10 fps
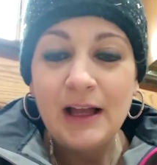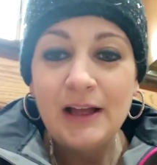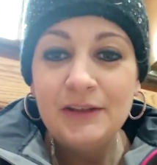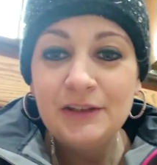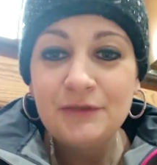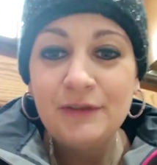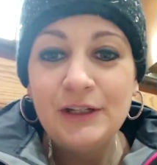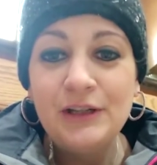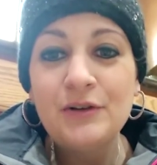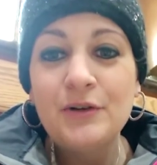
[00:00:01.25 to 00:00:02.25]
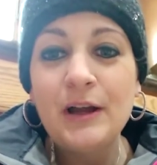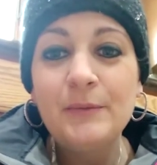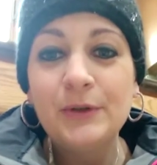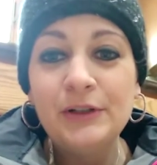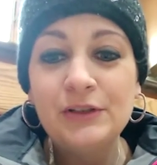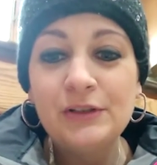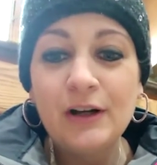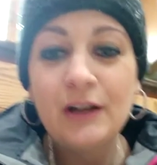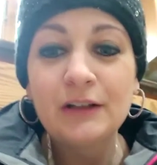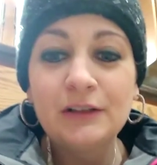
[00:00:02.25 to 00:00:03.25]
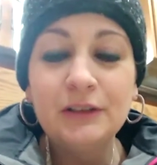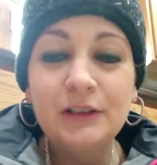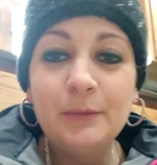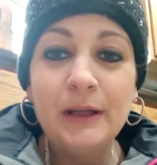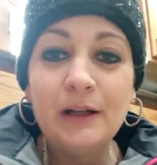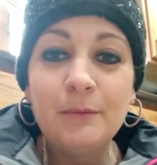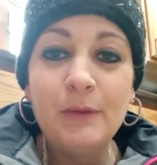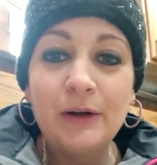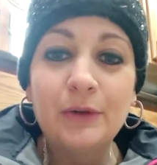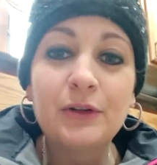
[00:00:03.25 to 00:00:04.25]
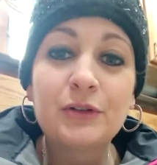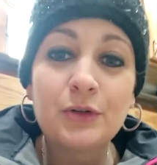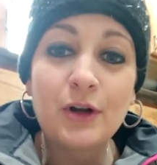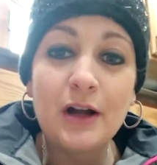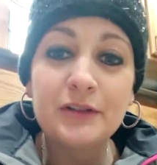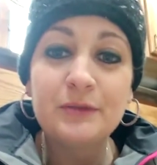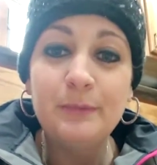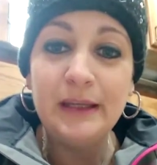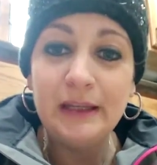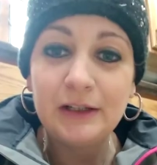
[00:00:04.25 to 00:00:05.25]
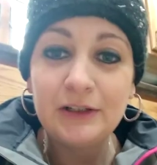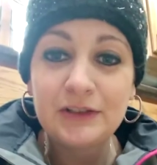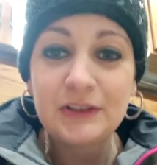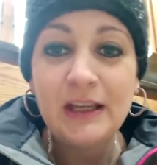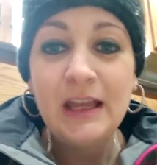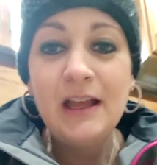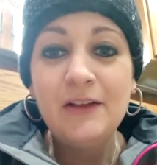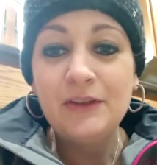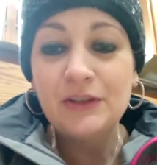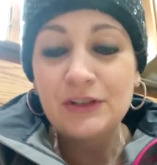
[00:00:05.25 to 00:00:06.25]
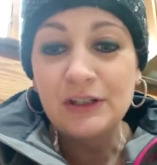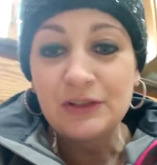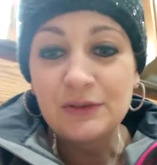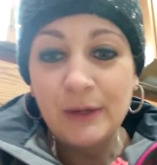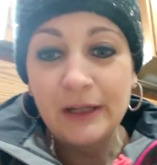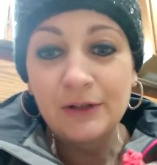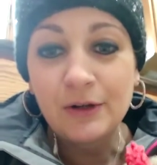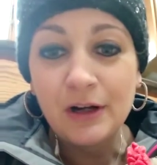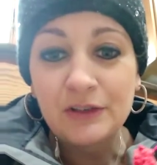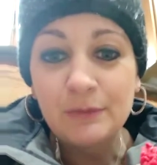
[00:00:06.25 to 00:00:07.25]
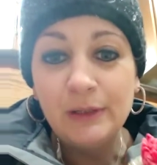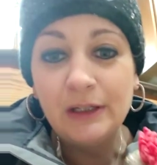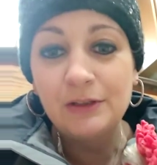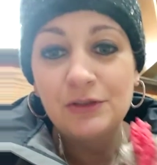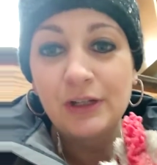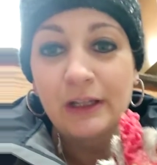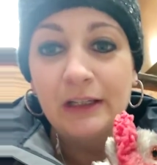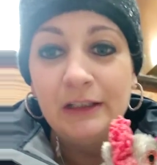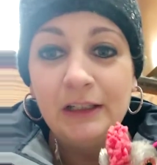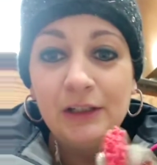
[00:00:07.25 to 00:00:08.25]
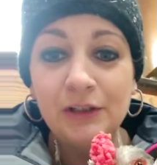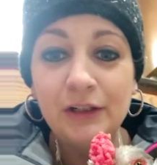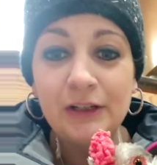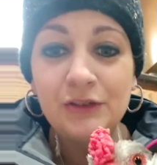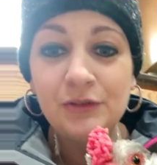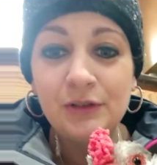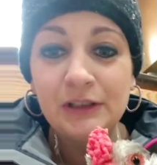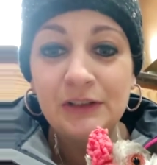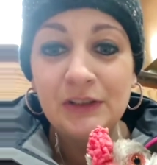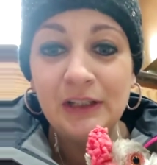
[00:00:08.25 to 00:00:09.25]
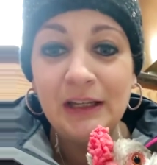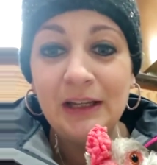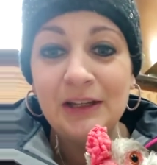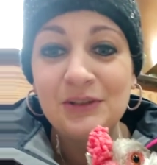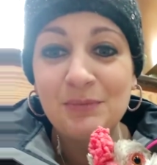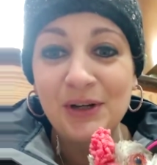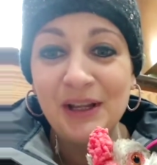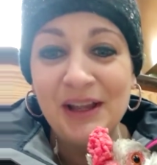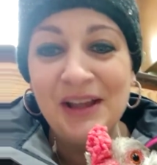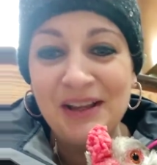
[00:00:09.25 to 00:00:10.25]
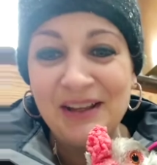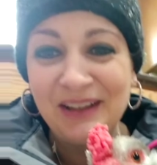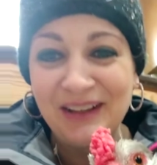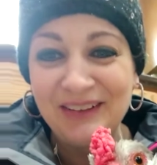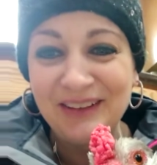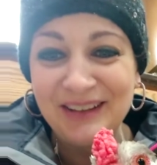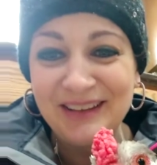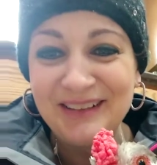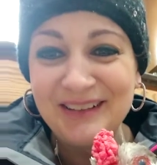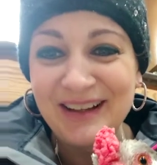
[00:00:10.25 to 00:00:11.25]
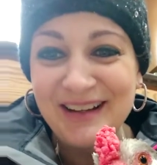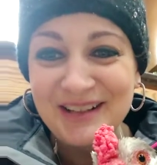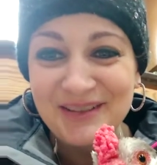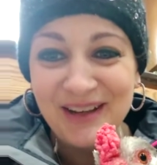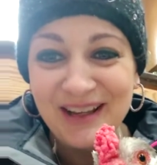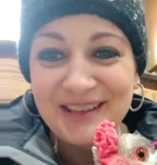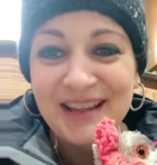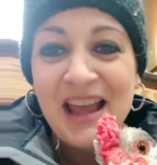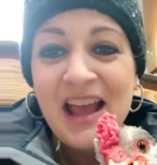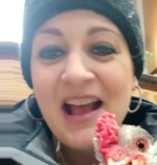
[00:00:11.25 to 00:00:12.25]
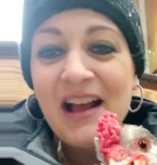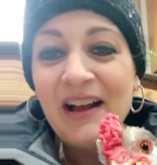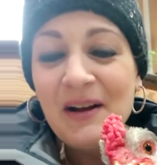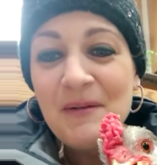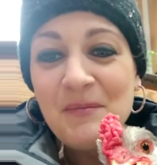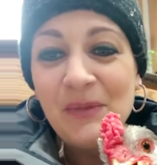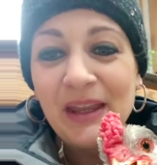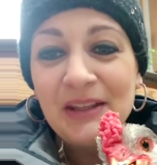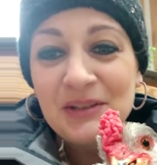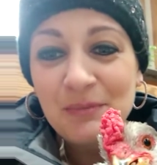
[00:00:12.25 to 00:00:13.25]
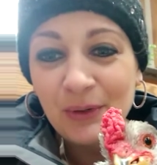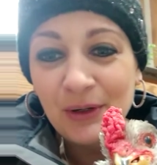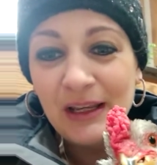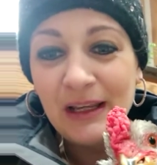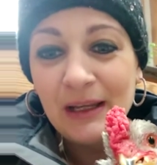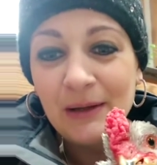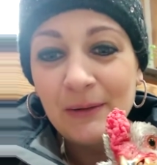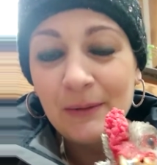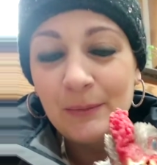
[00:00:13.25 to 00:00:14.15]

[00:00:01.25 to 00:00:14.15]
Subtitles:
on this video I'm going to talk a little bit about crossbeaks. This is my crossbeak chicken here. As you can see, it's pretty, look at the look on his face. It's pretty